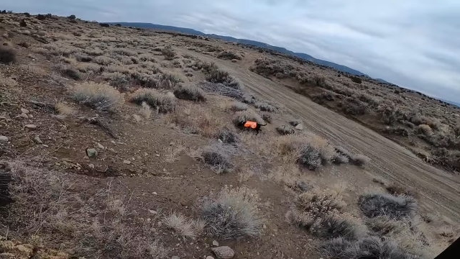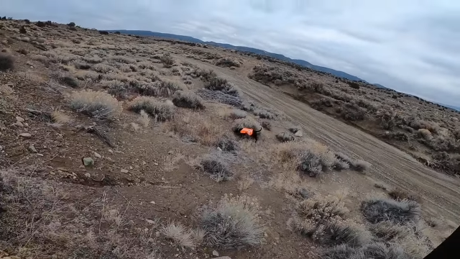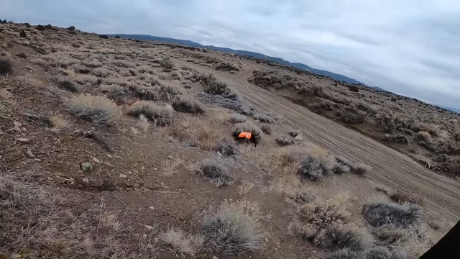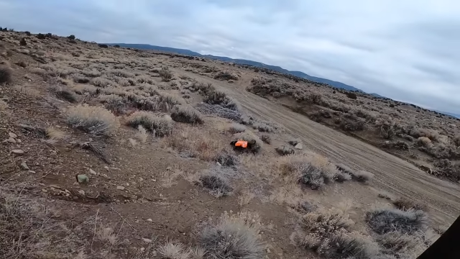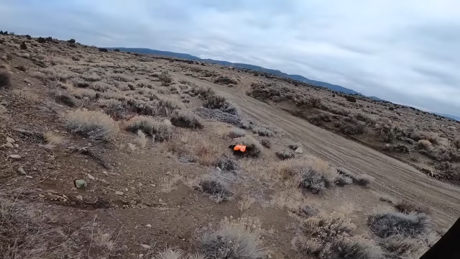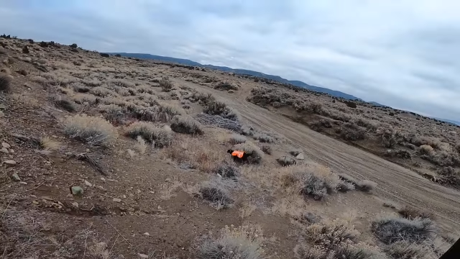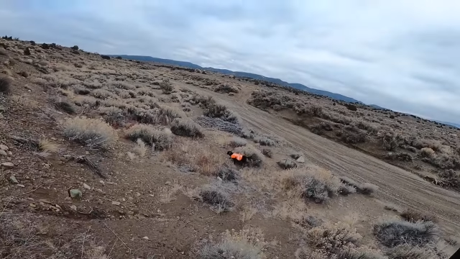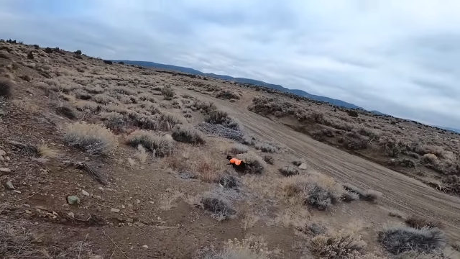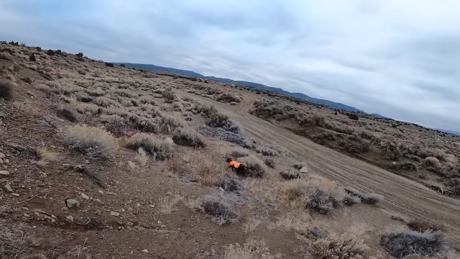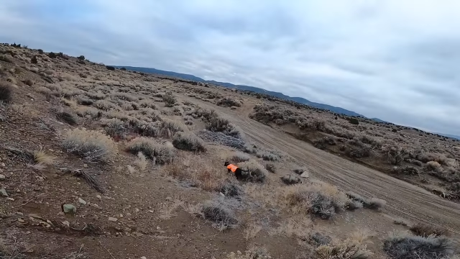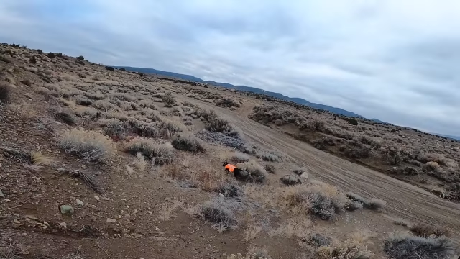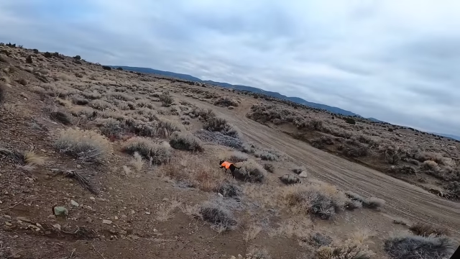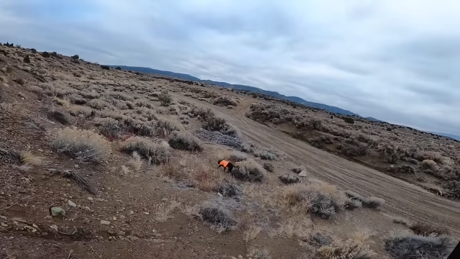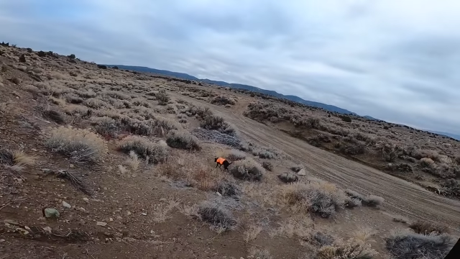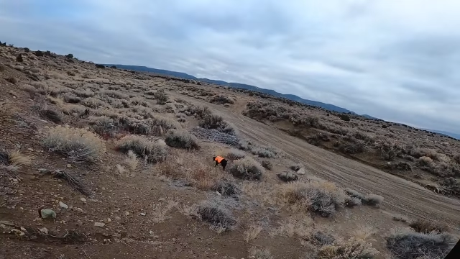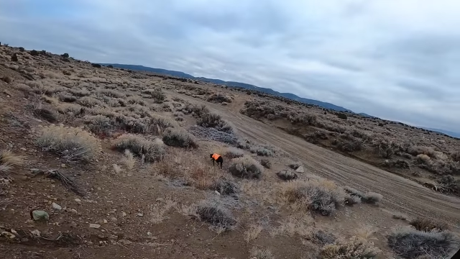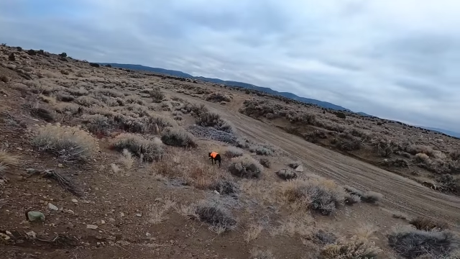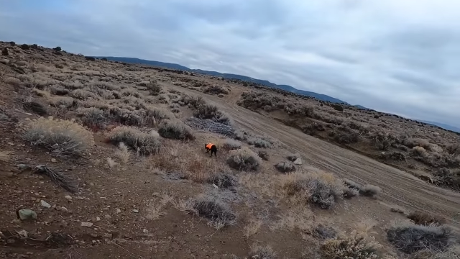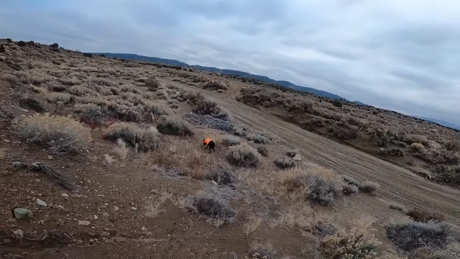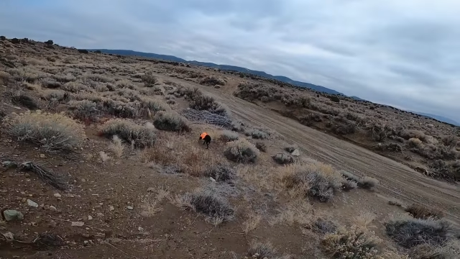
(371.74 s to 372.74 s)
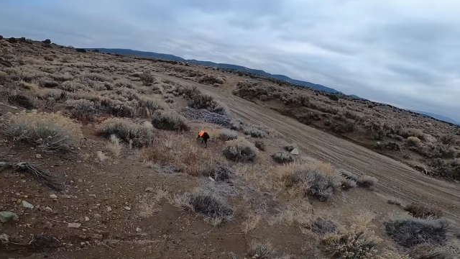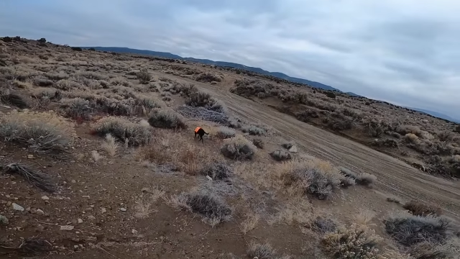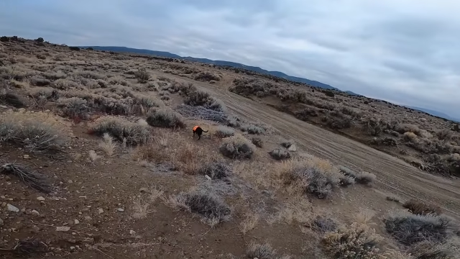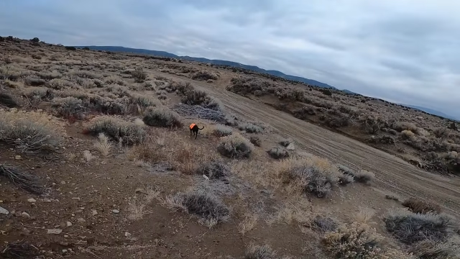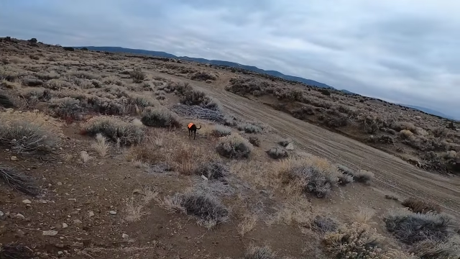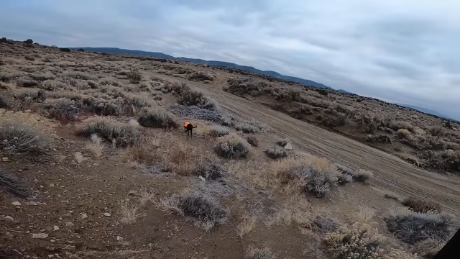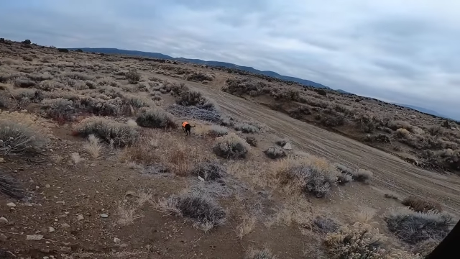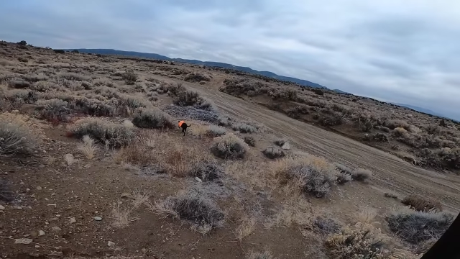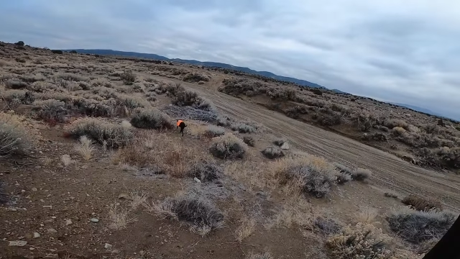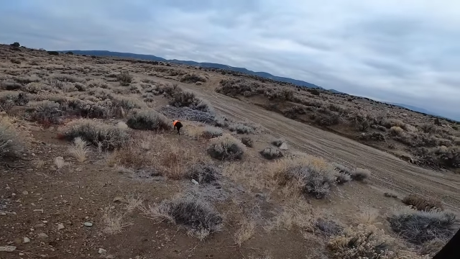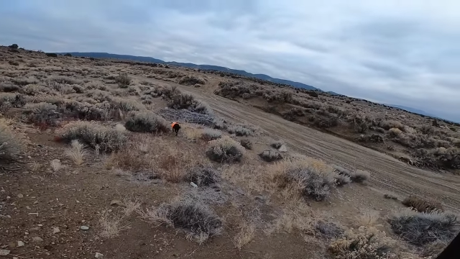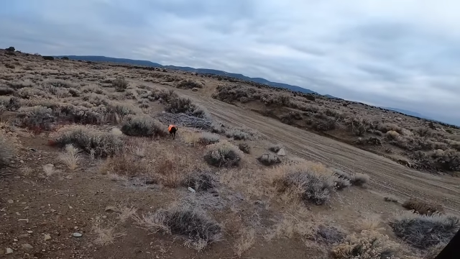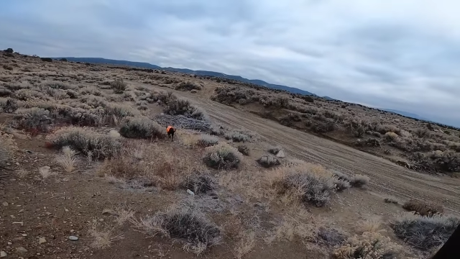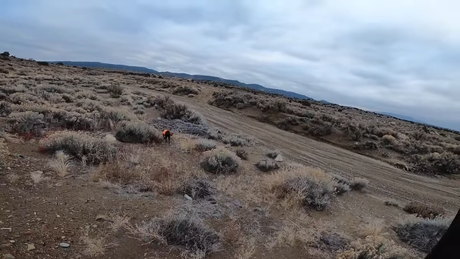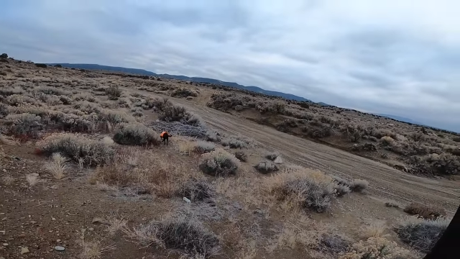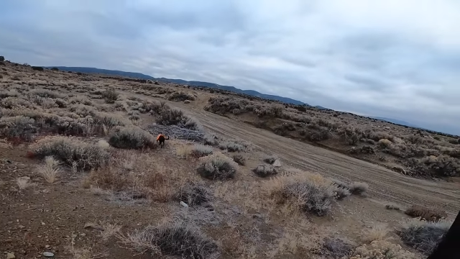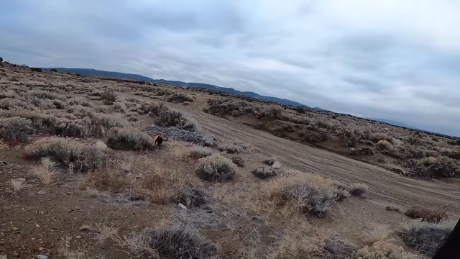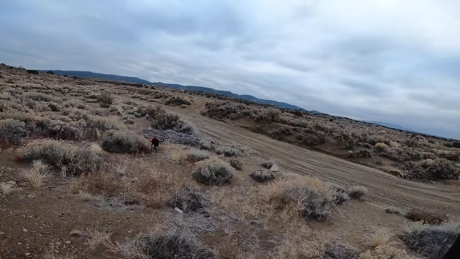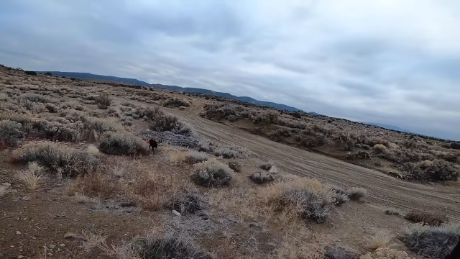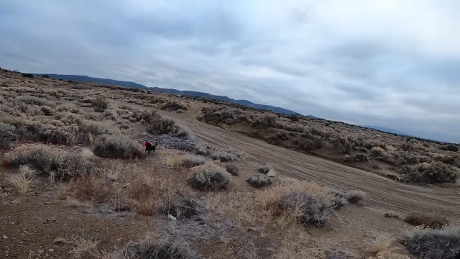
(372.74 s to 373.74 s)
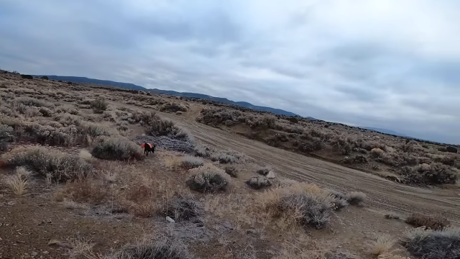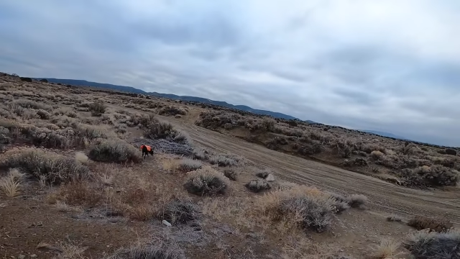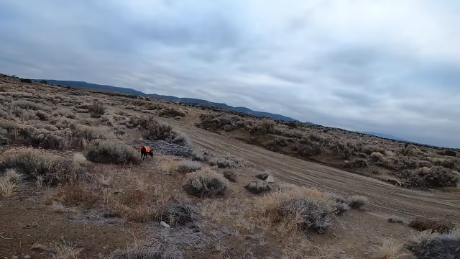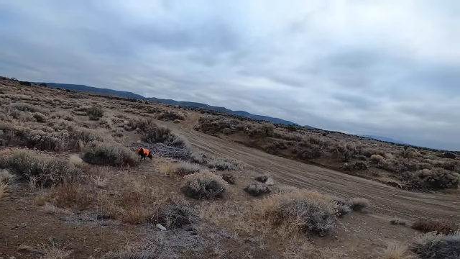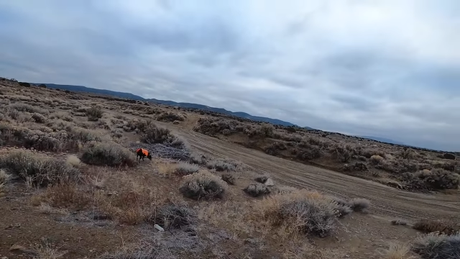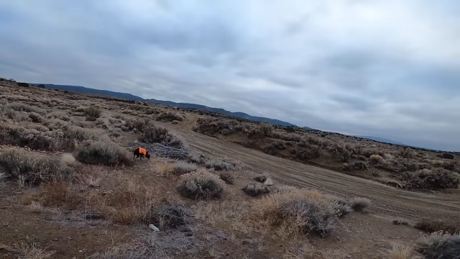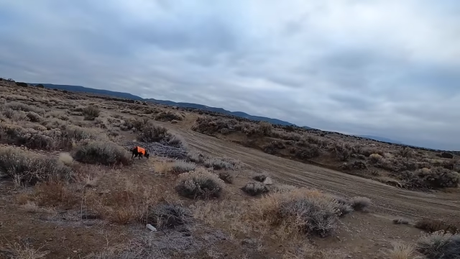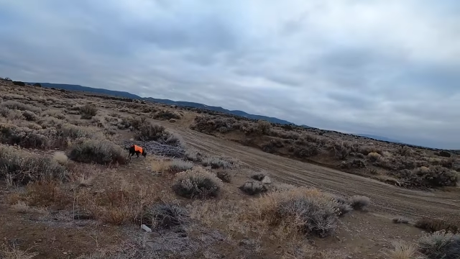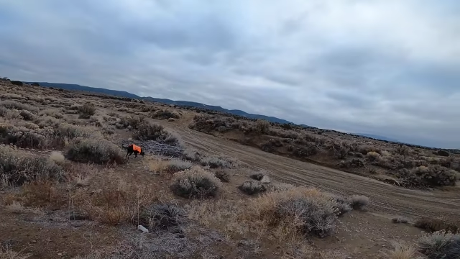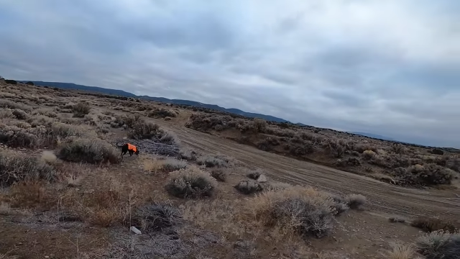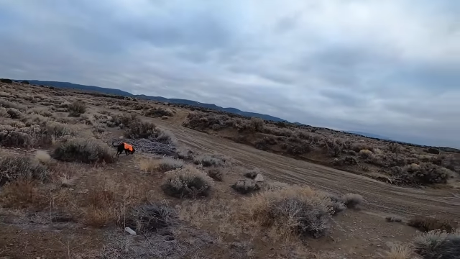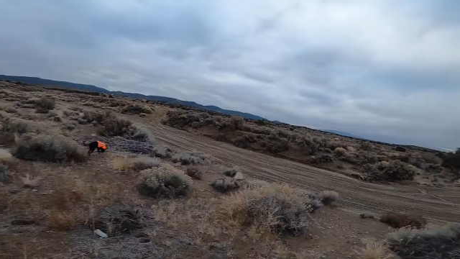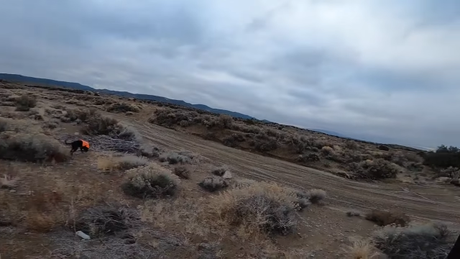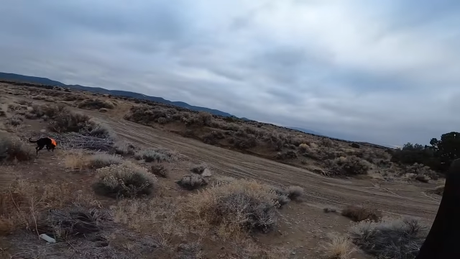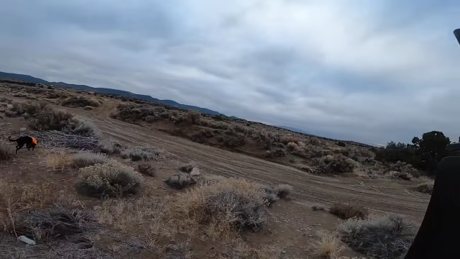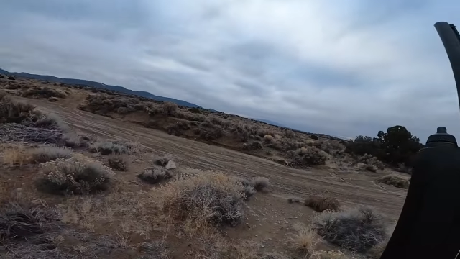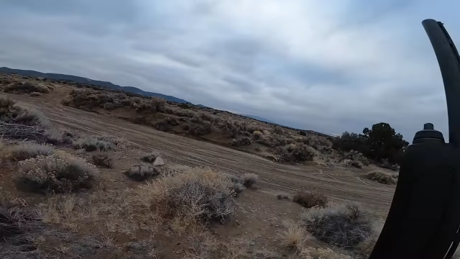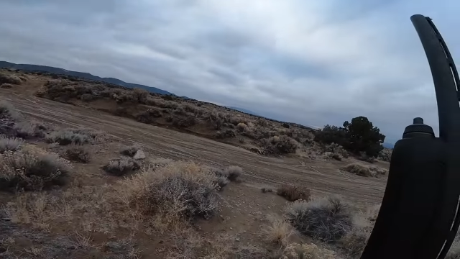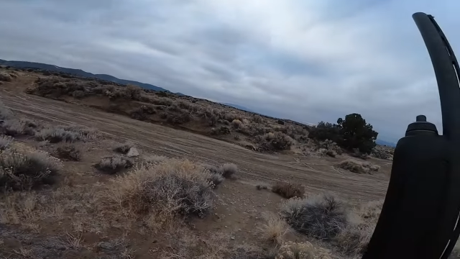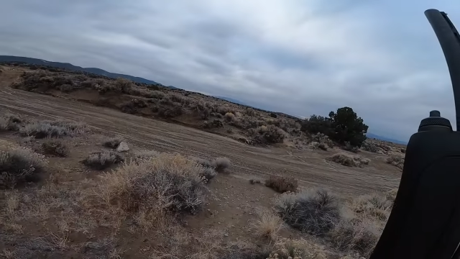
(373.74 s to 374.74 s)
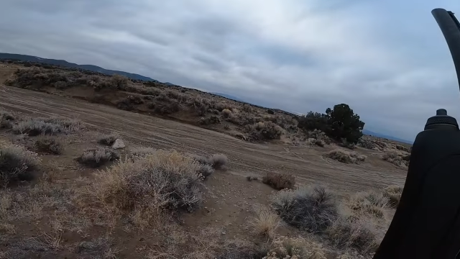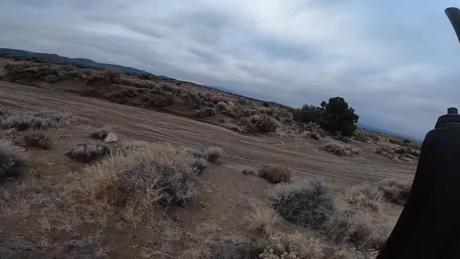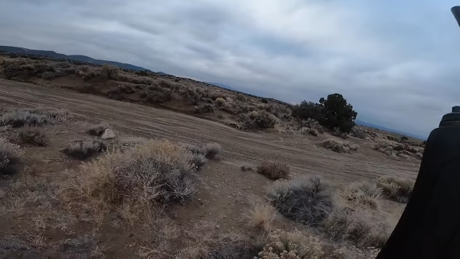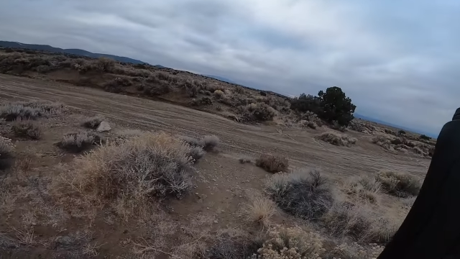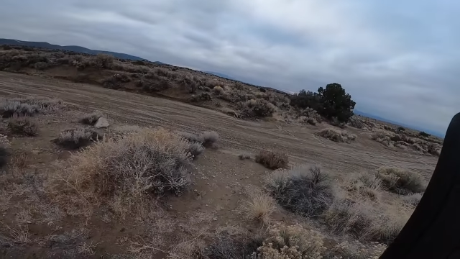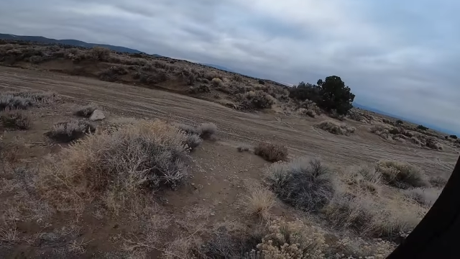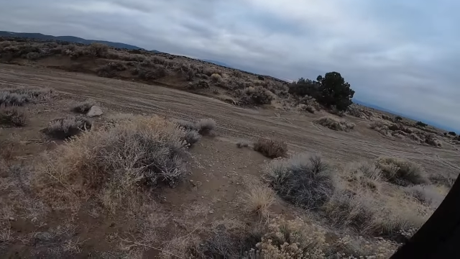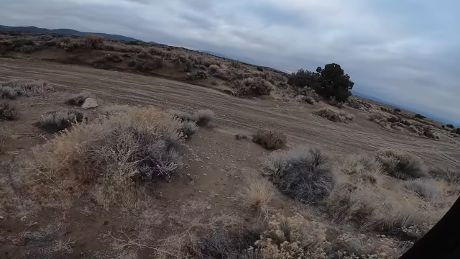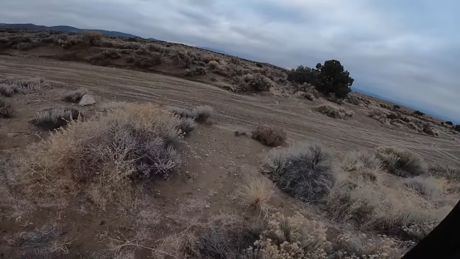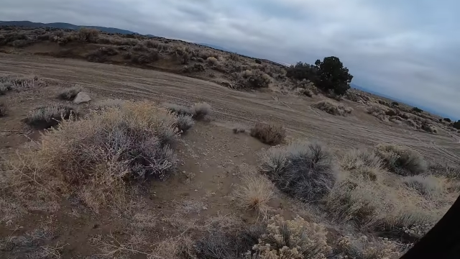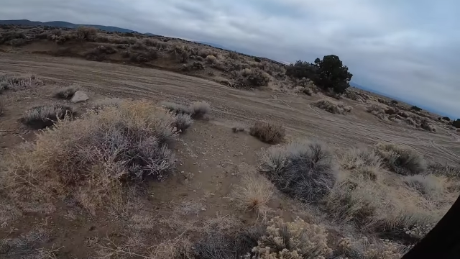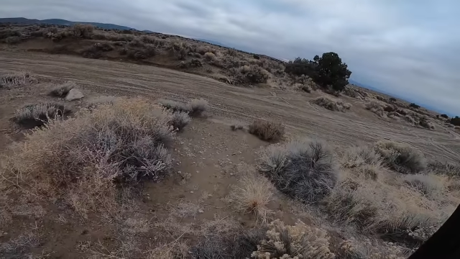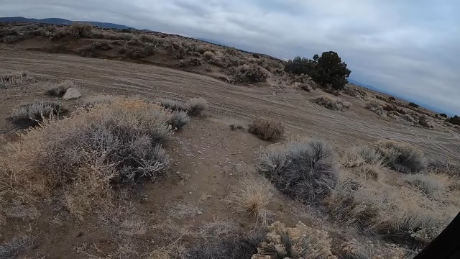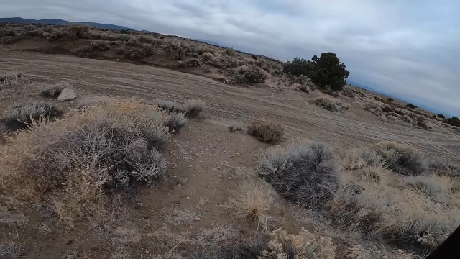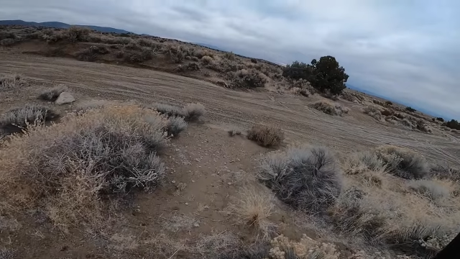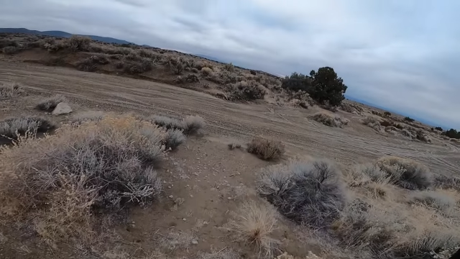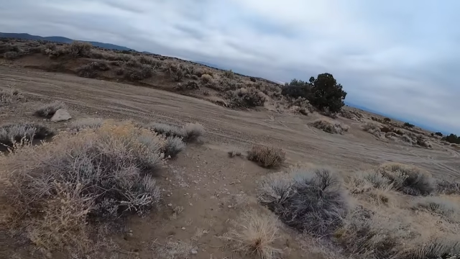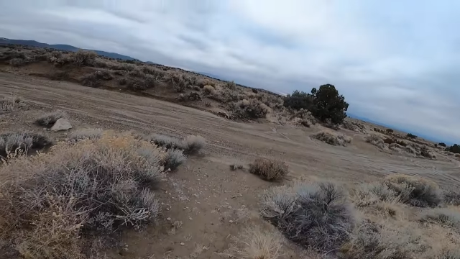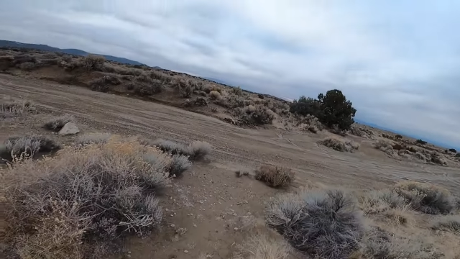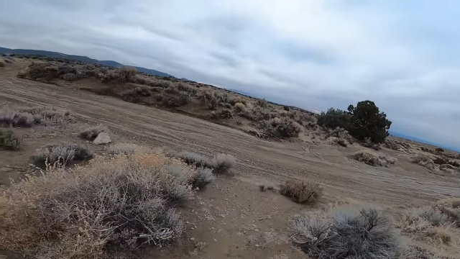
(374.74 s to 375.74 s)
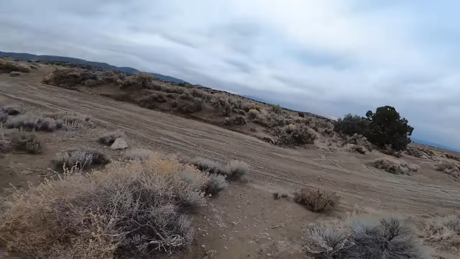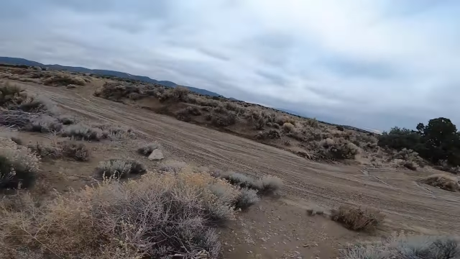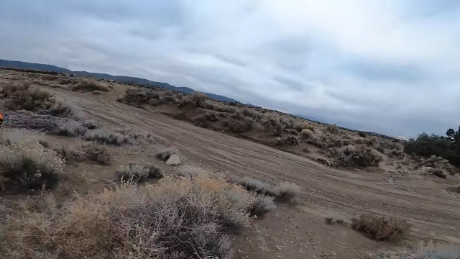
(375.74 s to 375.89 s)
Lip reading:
No face is visible, so there are no lips to read.